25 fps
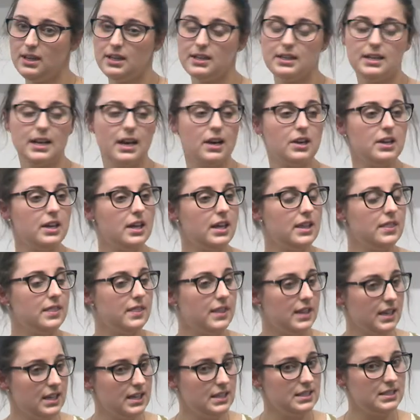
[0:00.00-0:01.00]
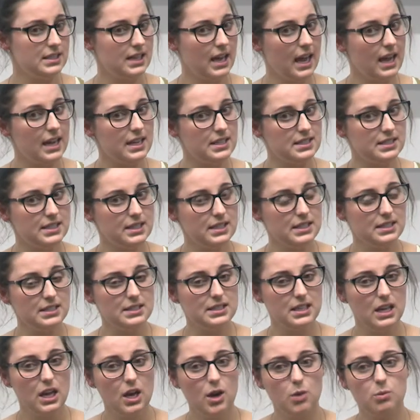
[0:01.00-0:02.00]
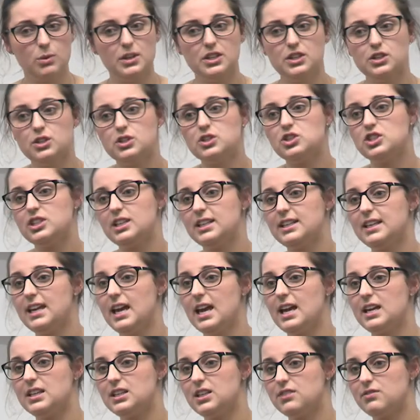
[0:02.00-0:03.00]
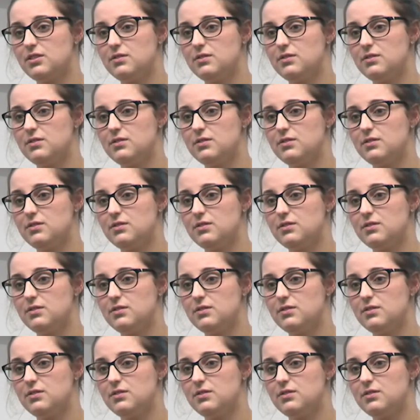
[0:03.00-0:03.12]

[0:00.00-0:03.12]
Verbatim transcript: Now, in these cases, we usually can't give